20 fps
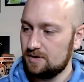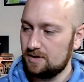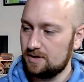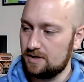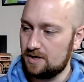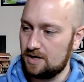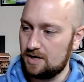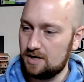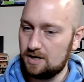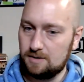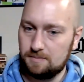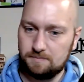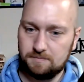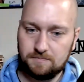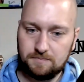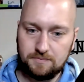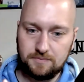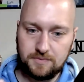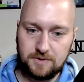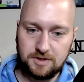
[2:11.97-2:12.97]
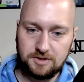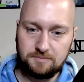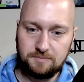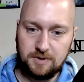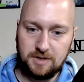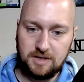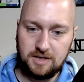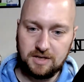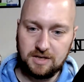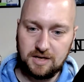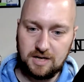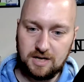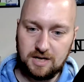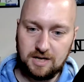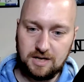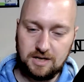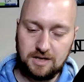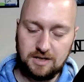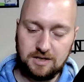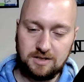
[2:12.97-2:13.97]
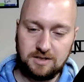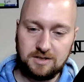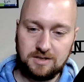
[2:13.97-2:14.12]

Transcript: This being